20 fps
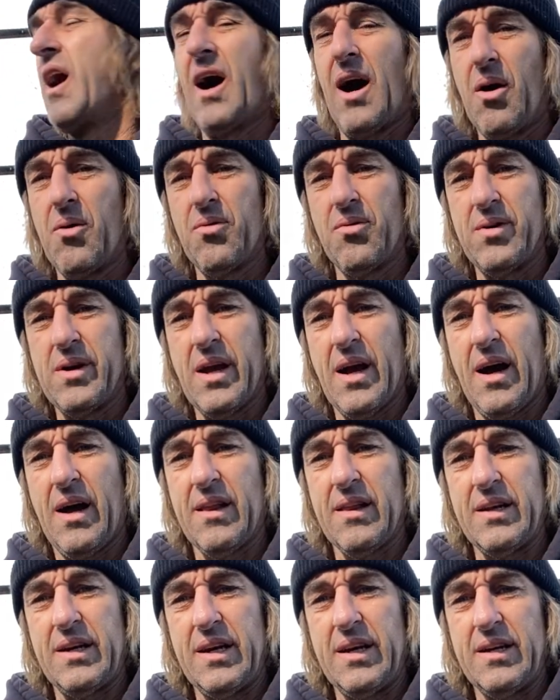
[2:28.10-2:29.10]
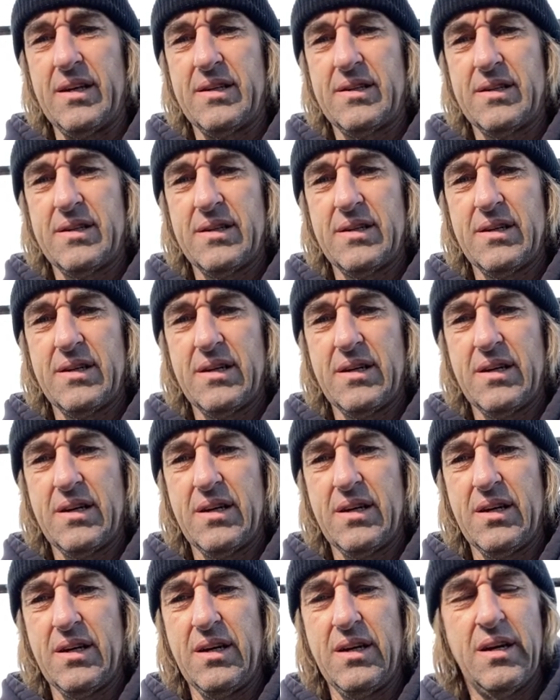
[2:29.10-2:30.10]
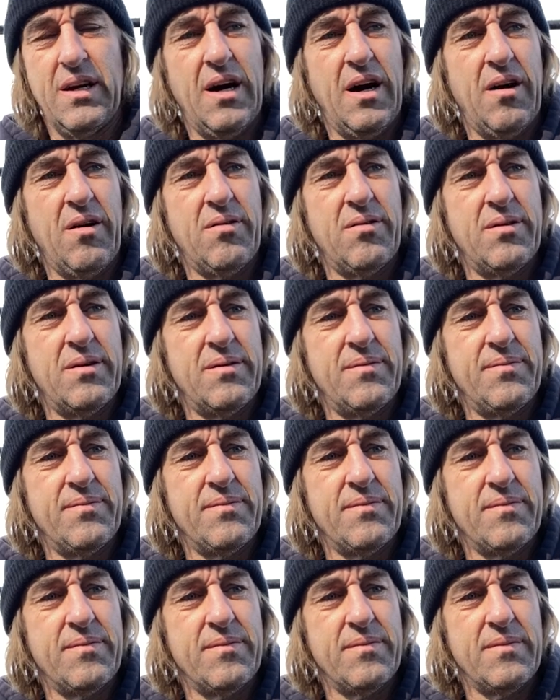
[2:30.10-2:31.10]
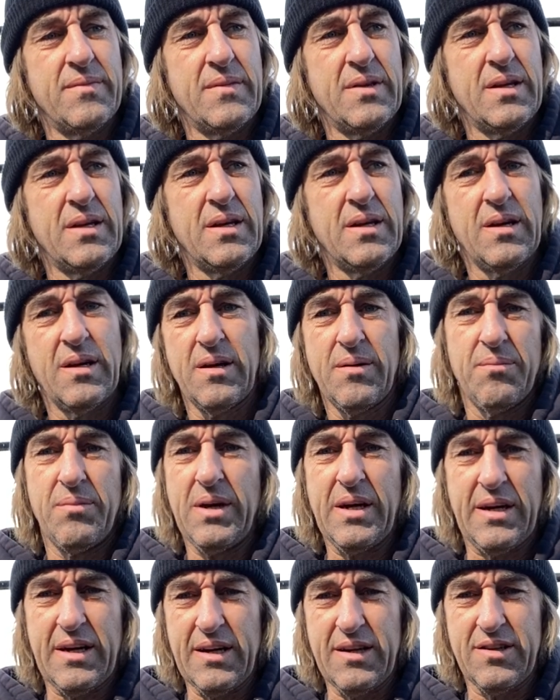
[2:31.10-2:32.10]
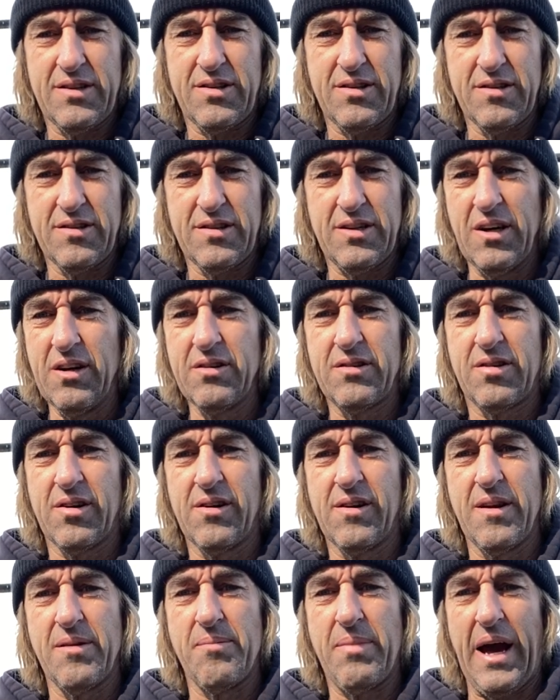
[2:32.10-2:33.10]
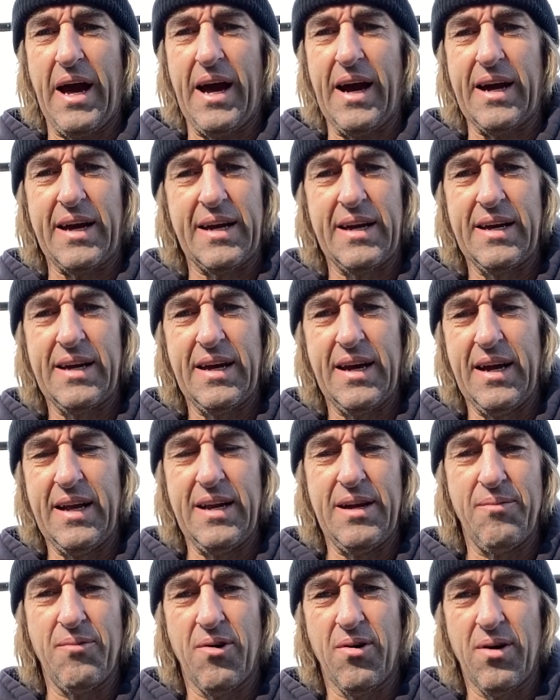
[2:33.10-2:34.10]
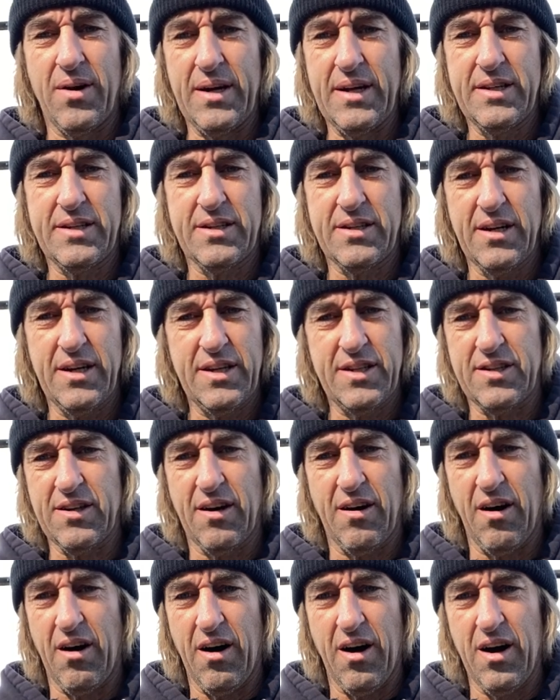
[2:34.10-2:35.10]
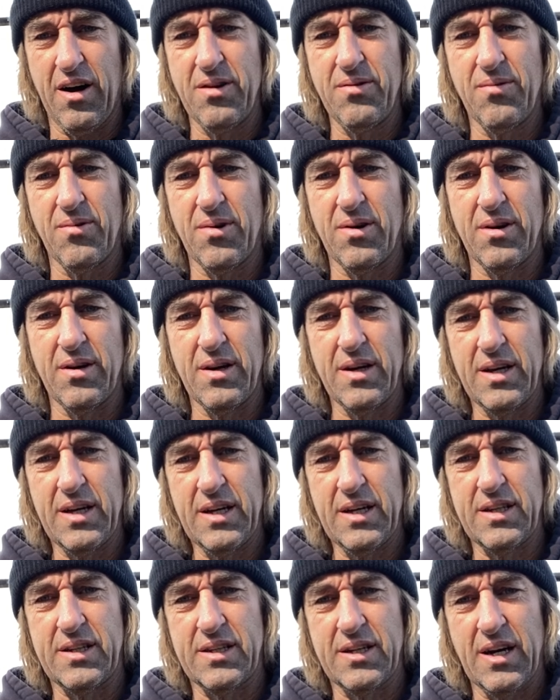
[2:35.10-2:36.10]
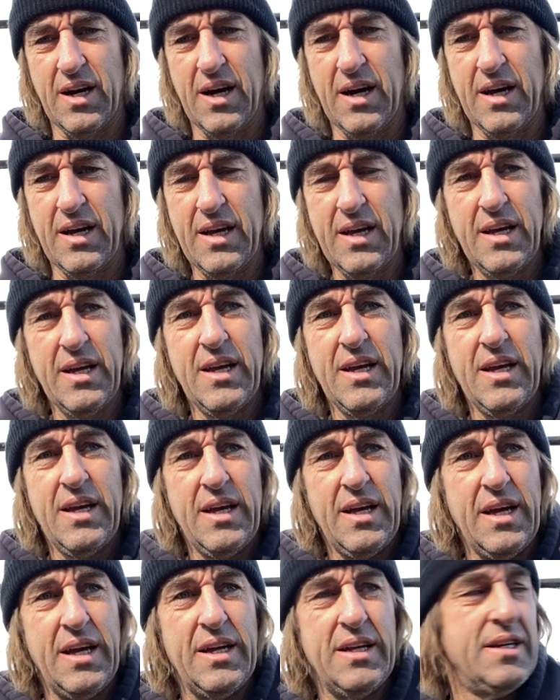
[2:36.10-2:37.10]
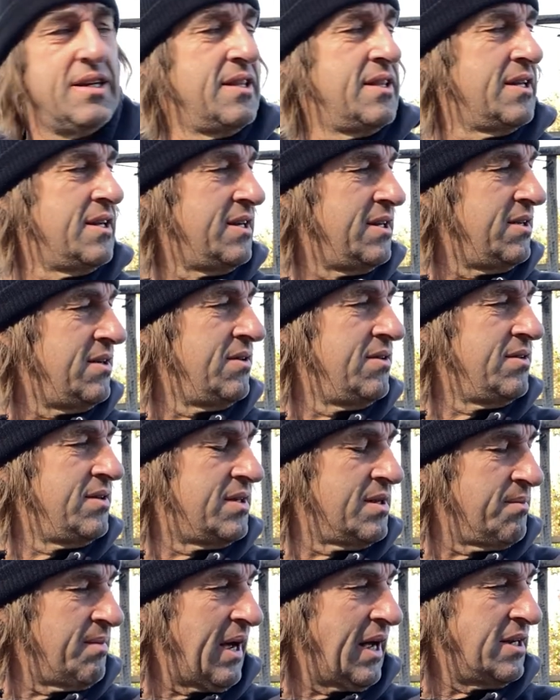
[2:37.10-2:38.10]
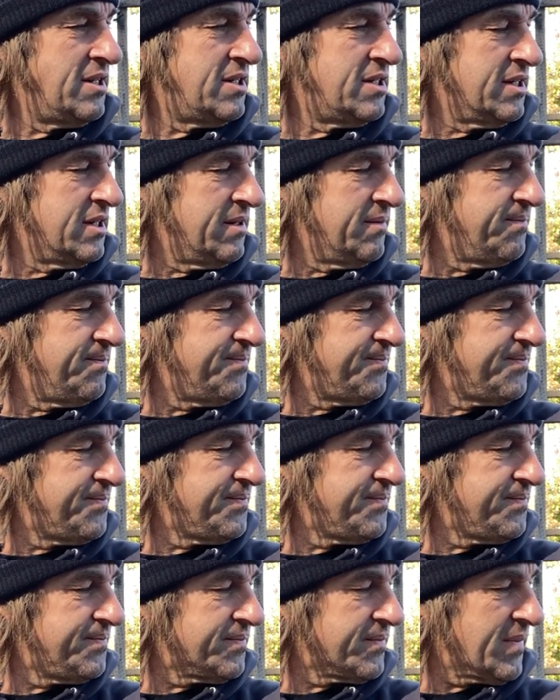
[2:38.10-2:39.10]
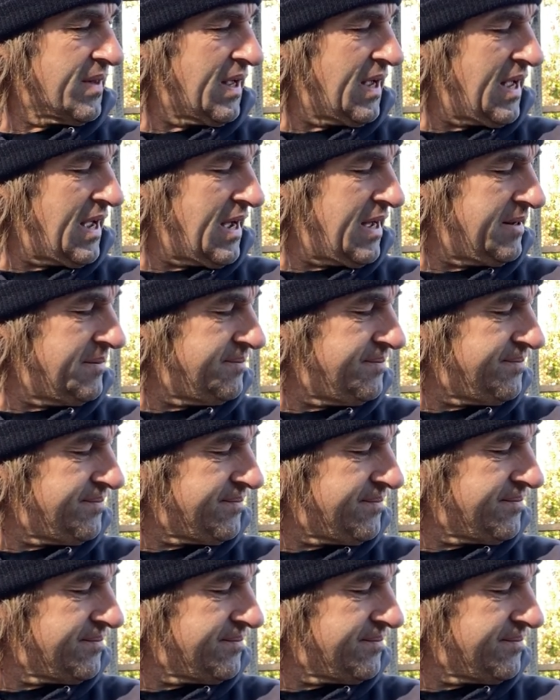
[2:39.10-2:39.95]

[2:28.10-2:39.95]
our realities, you know? Because there's no turning back anymore. It's uh, it's onward. It's uh, into the new dimension. And